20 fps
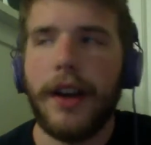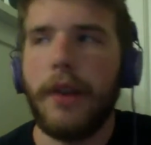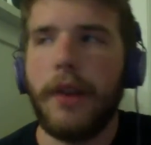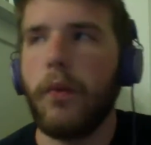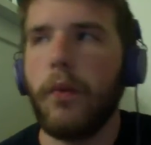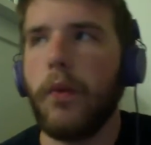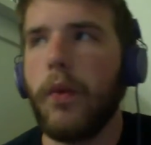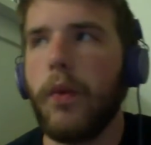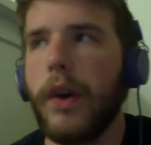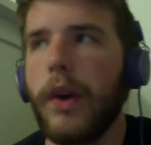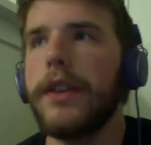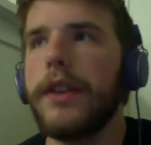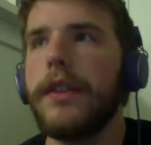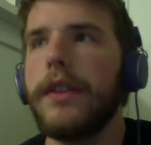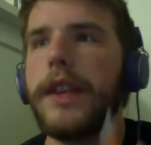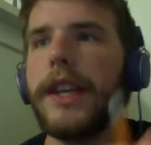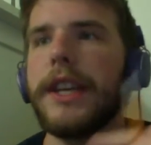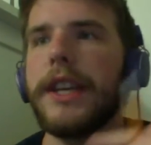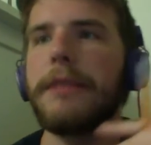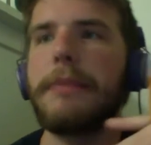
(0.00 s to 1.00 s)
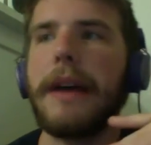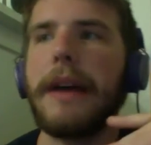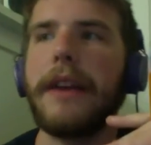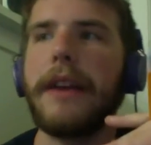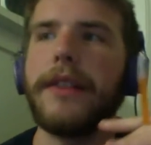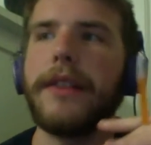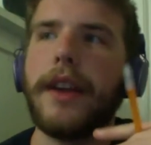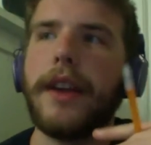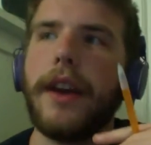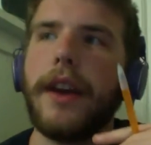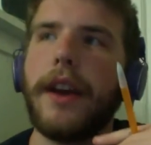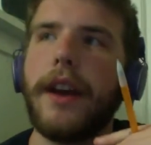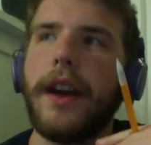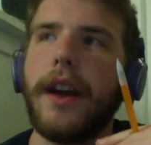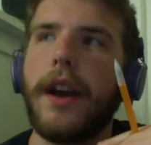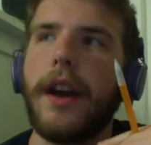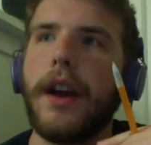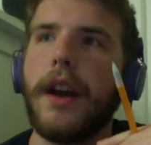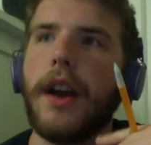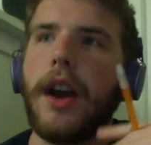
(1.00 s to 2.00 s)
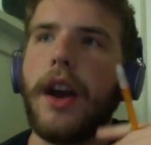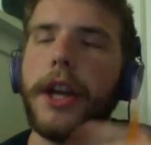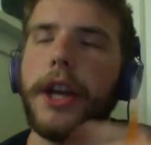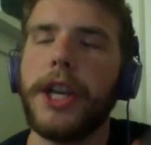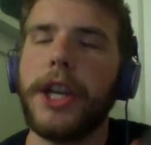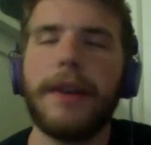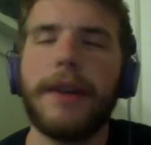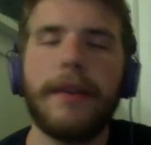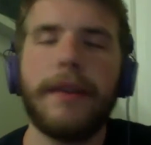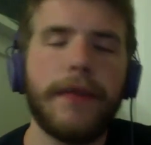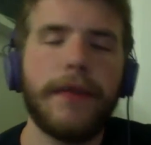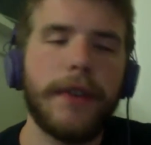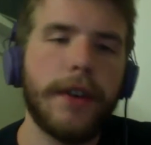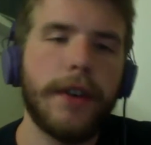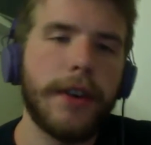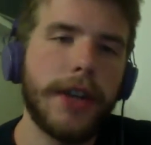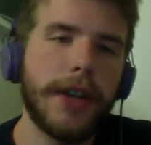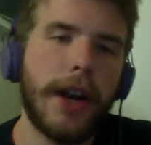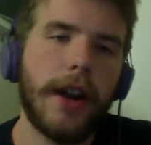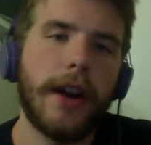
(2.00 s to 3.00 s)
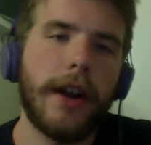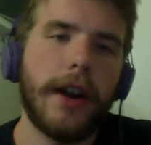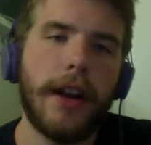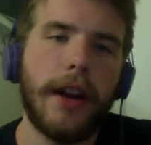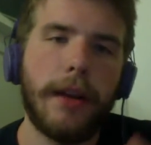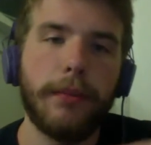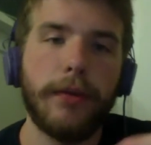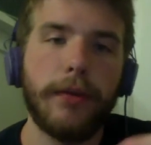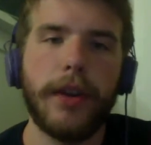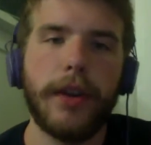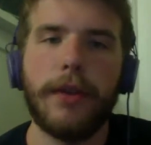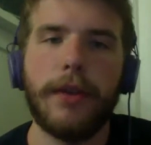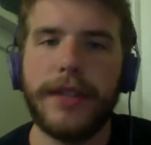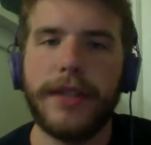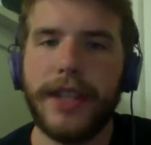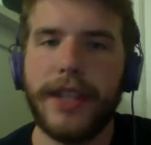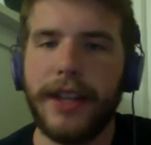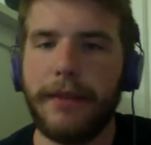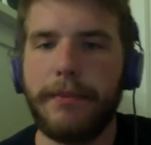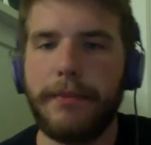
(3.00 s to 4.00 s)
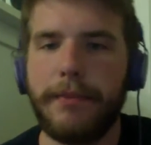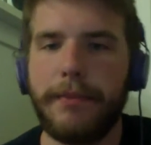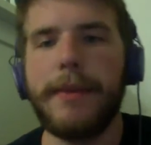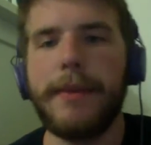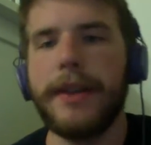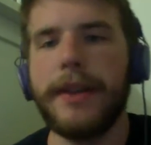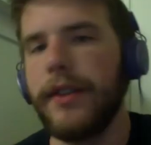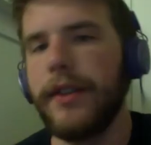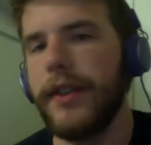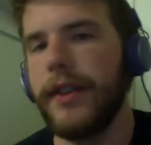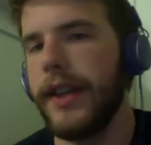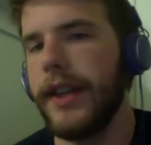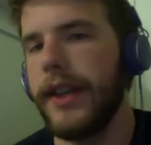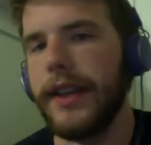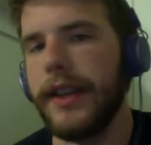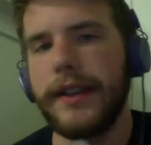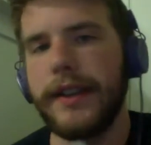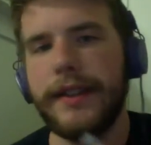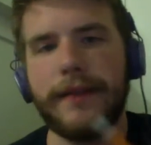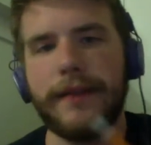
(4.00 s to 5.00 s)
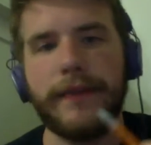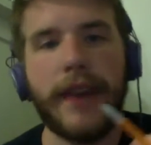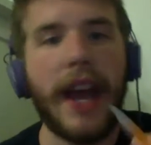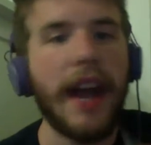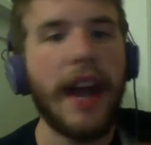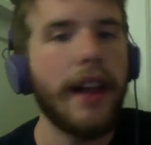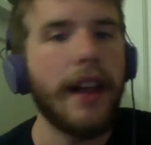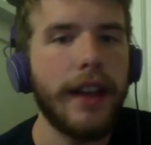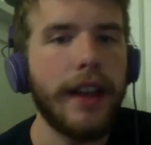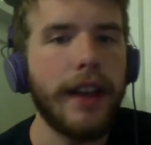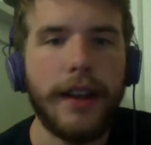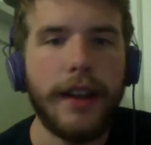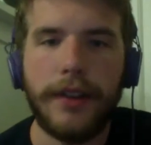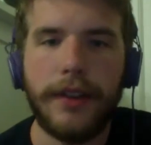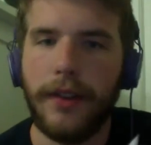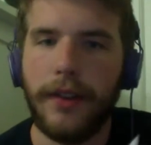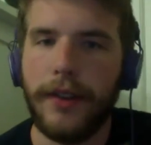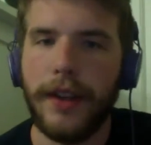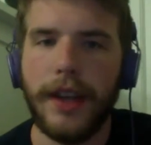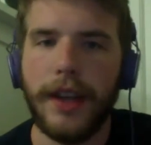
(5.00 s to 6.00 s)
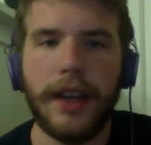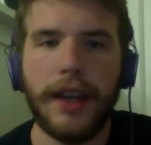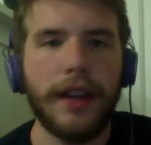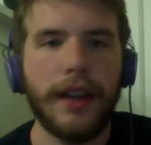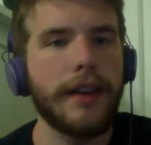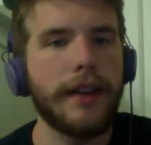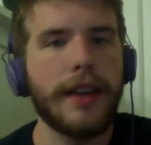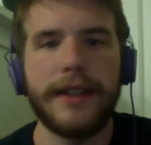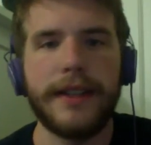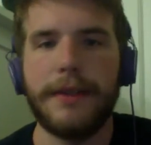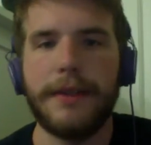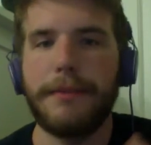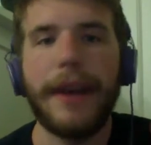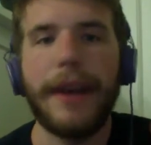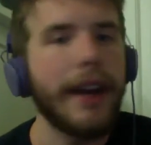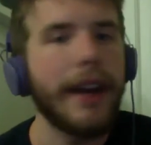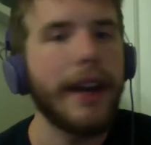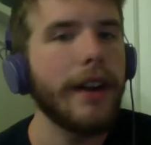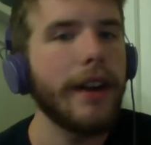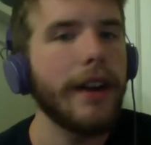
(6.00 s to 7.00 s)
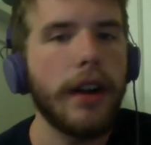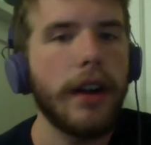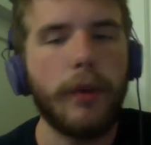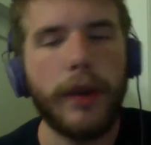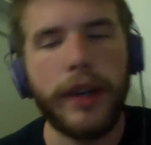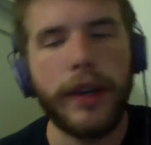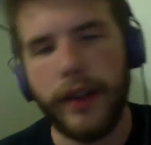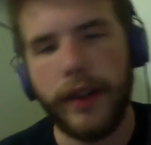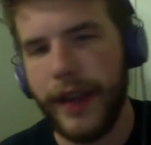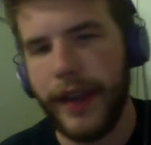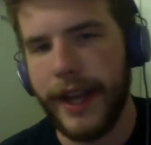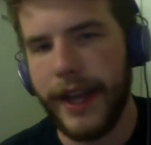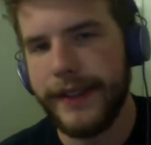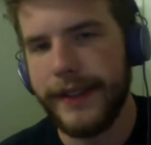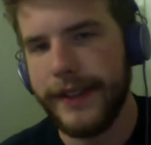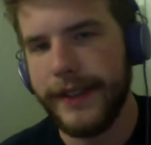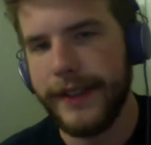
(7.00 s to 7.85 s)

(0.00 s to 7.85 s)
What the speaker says: What do you think about their argument for targeting Bruno instead of Bobby? Do you think it's valid? Do you think it doesn't matter? What are your thoughts?